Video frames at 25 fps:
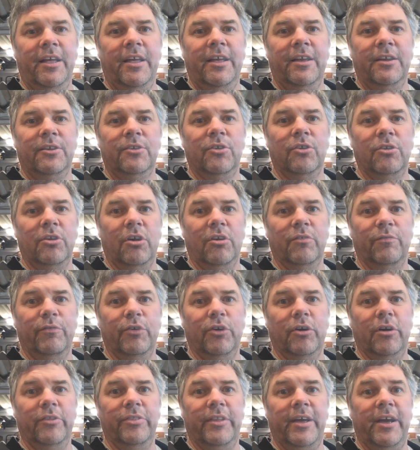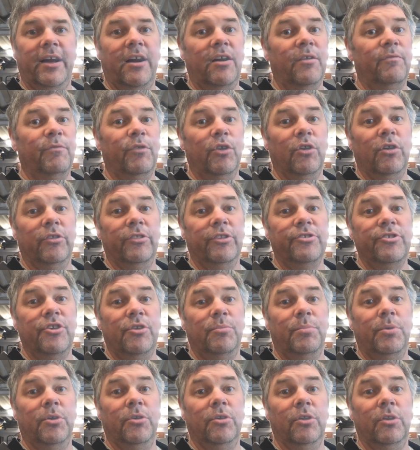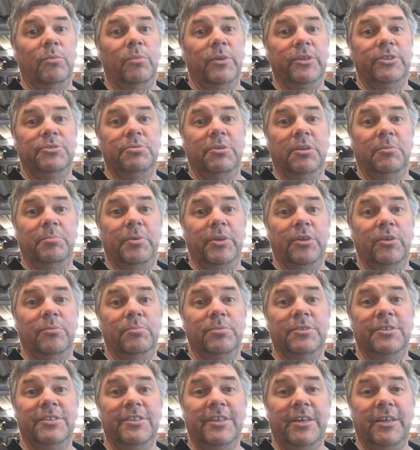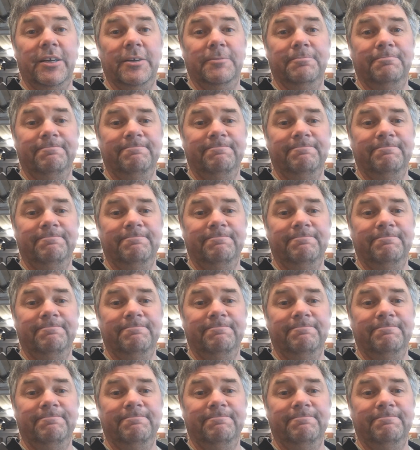go along, vote on that and vote on the new poll, which will be up today.